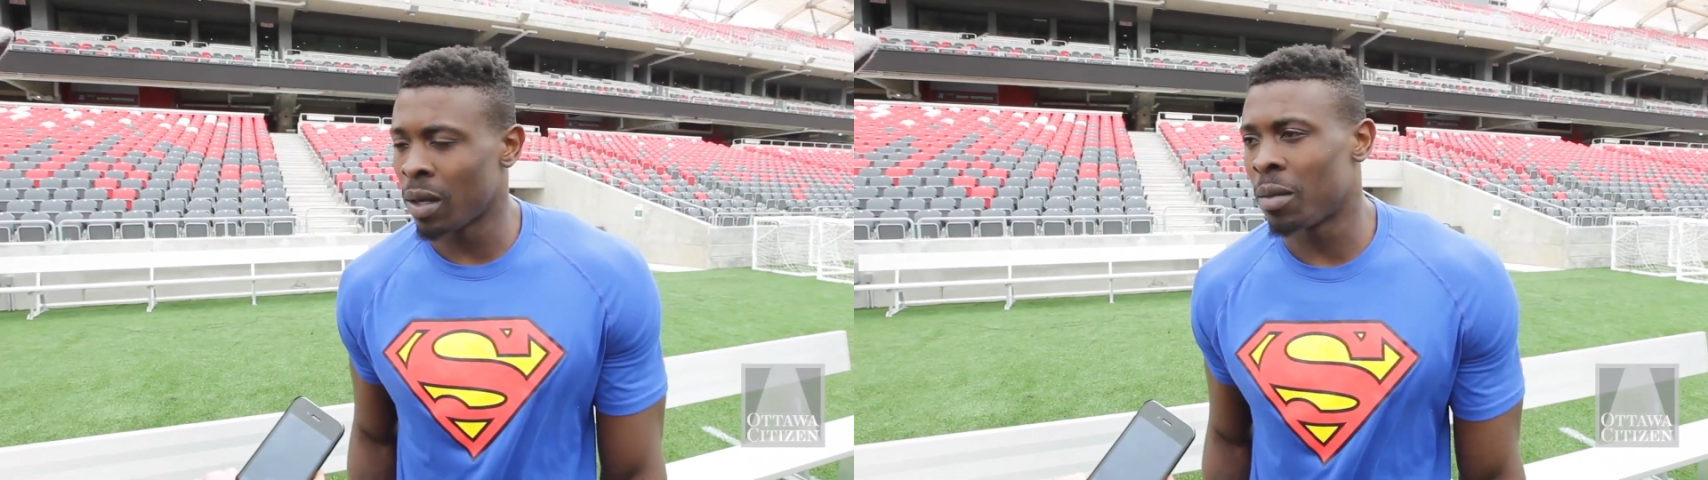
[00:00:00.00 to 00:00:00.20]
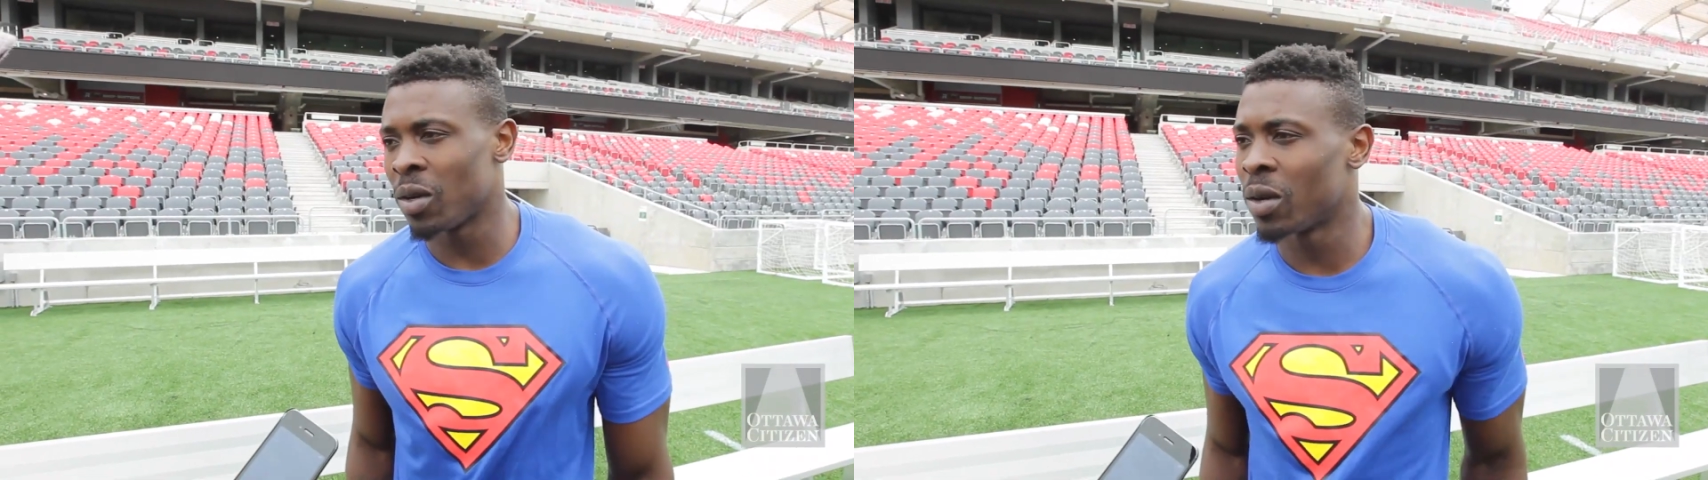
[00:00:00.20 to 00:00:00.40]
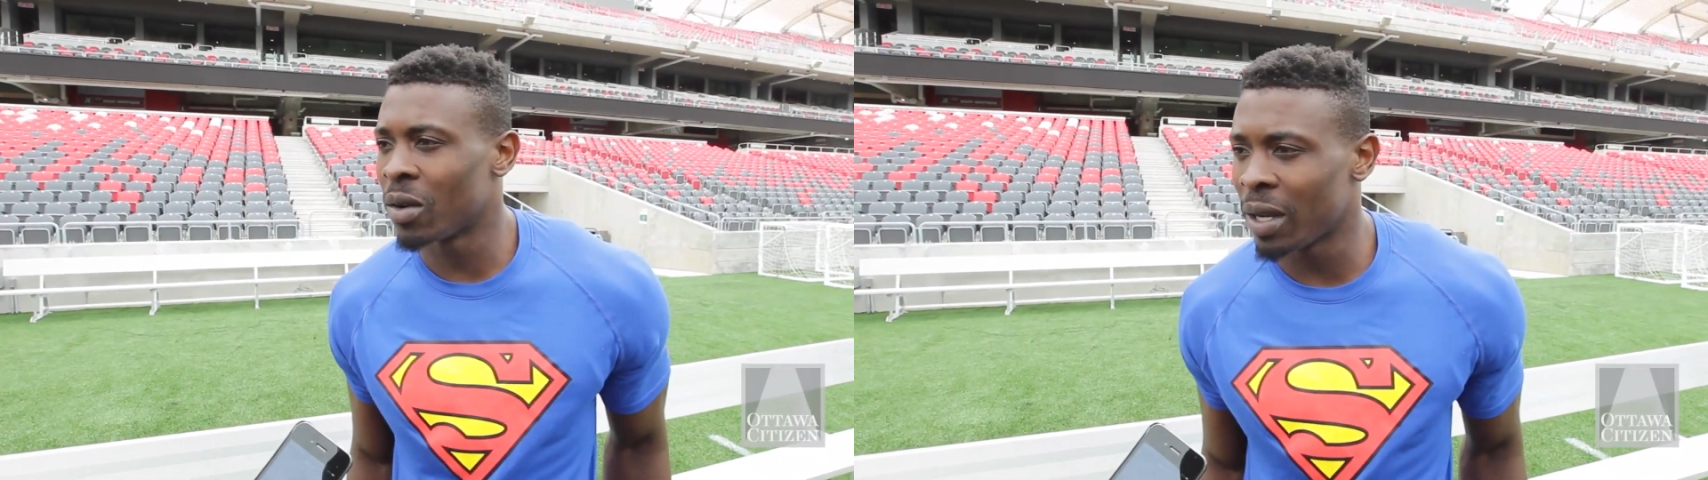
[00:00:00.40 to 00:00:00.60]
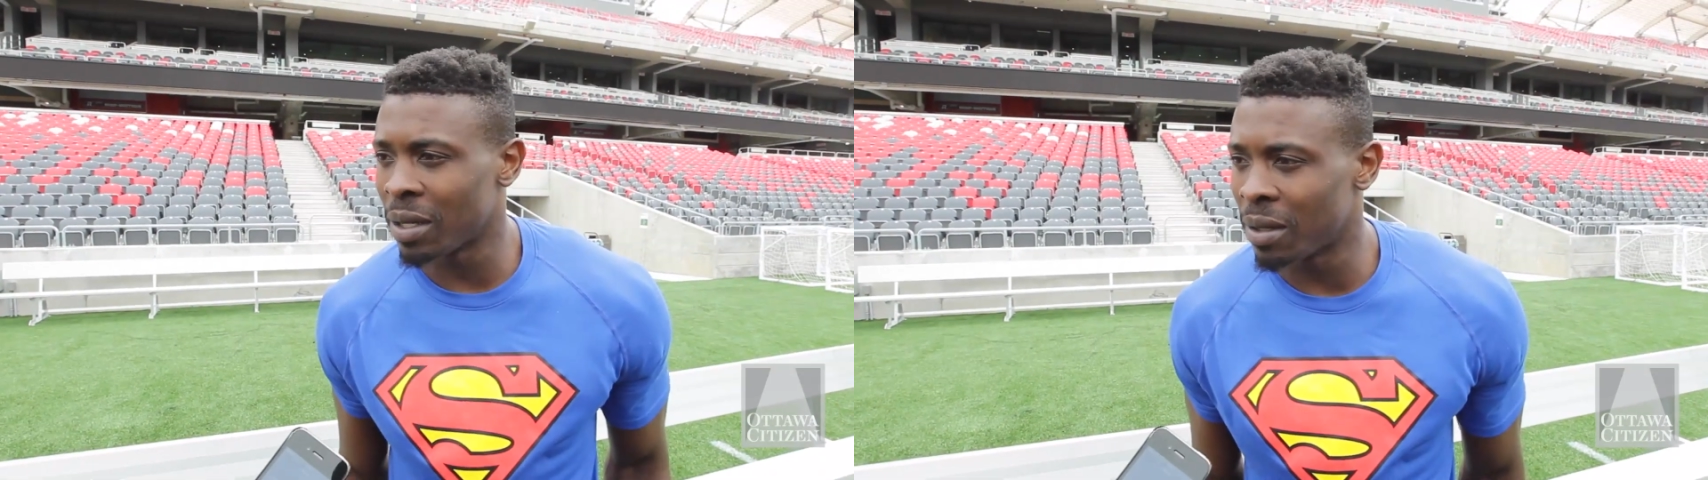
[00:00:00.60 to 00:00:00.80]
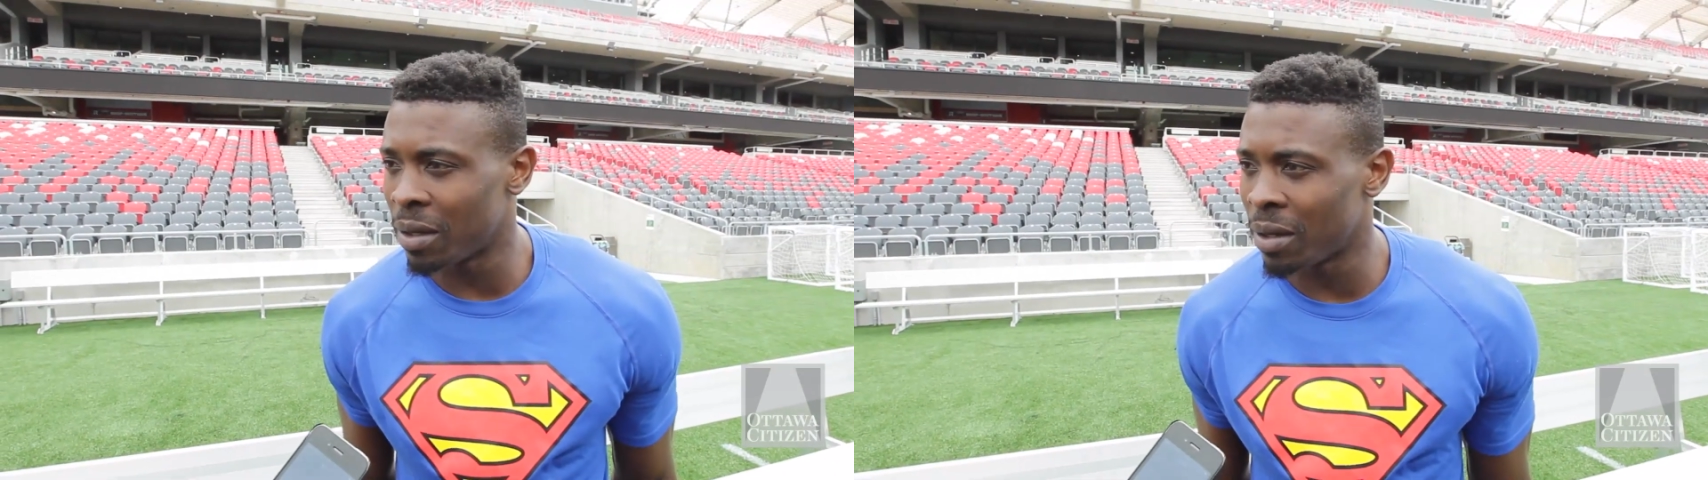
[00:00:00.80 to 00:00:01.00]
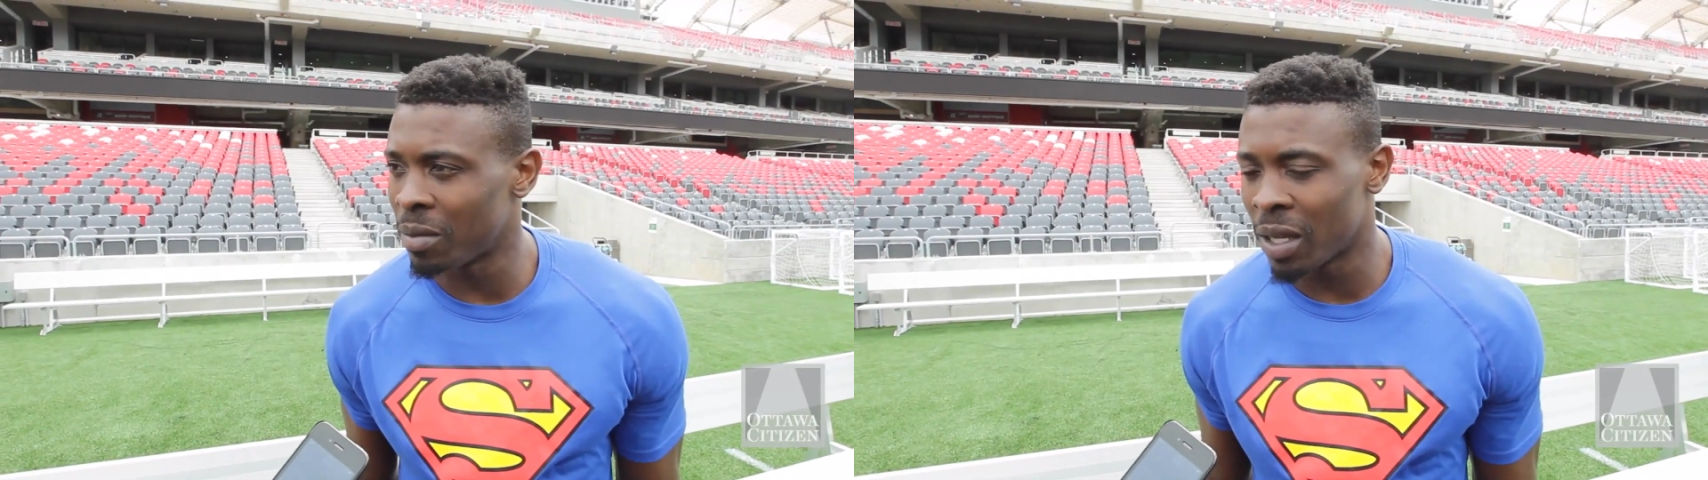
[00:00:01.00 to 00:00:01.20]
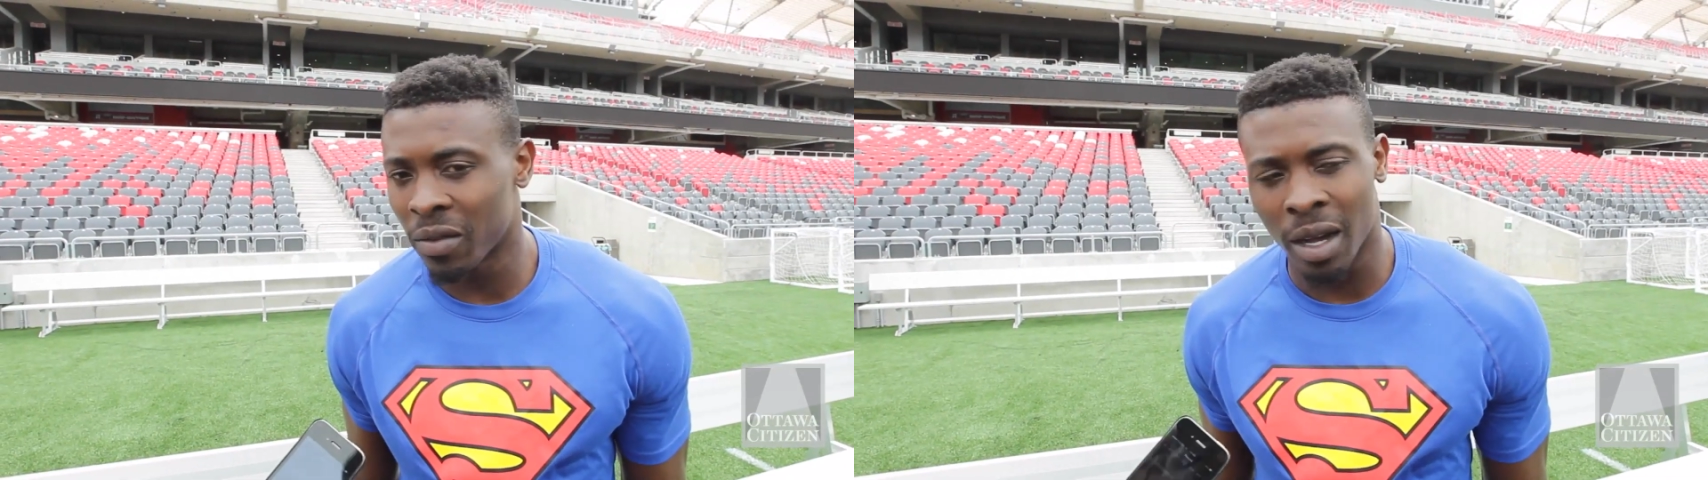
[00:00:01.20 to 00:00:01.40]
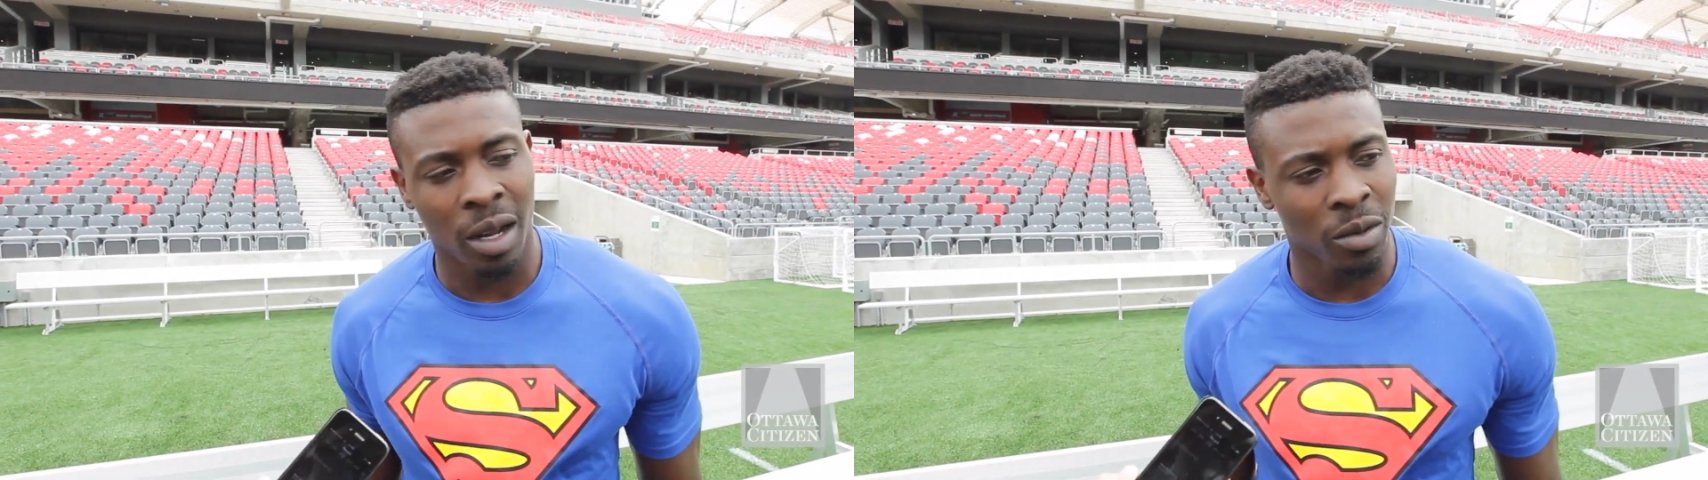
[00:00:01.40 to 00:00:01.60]
Yeah, I'm doing great. Um,
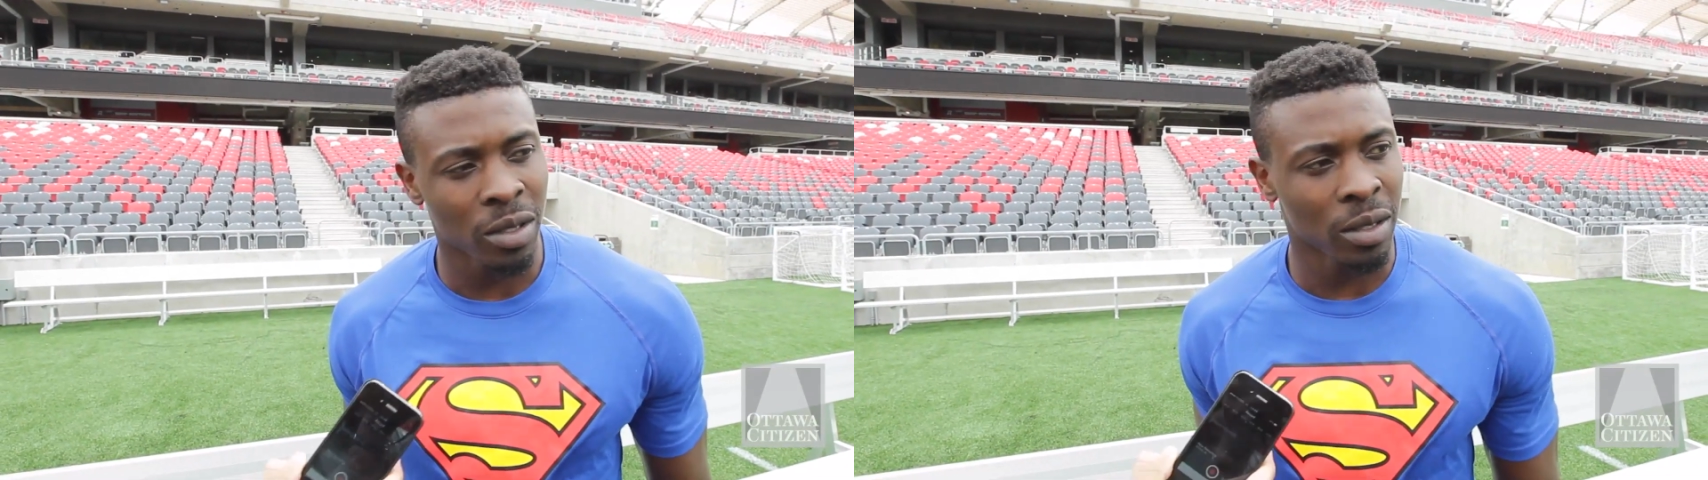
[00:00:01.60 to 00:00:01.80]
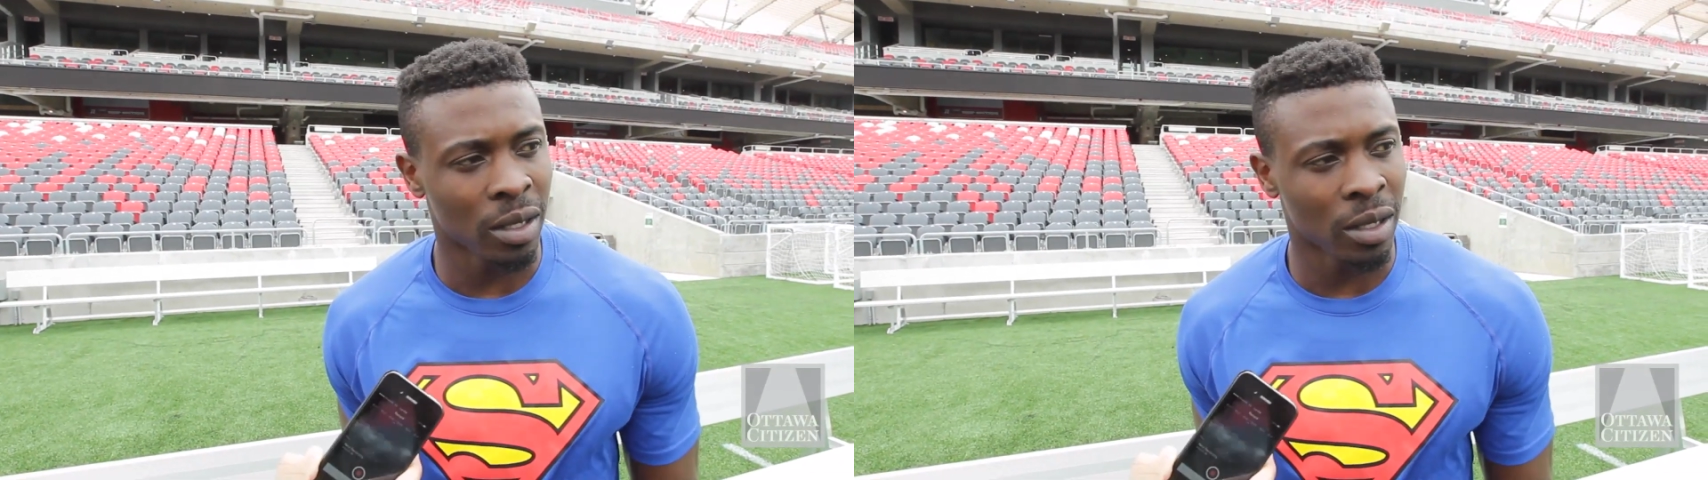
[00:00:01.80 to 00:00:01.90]
loving Ottawa.